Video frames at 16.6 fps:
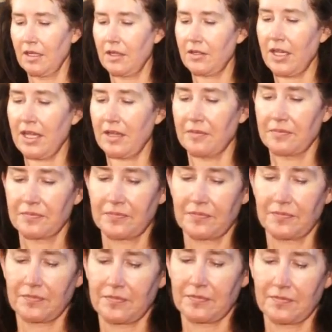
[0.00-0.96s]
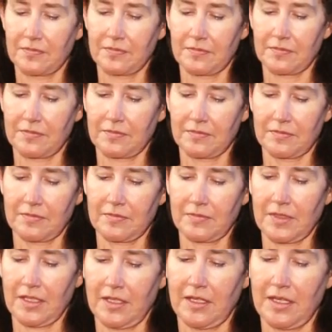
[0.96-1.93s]
Okay.
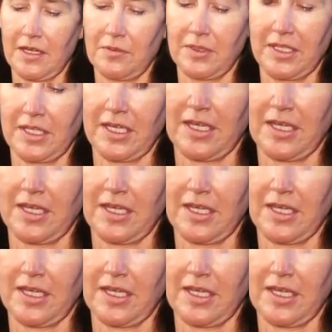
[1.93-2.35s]
And now we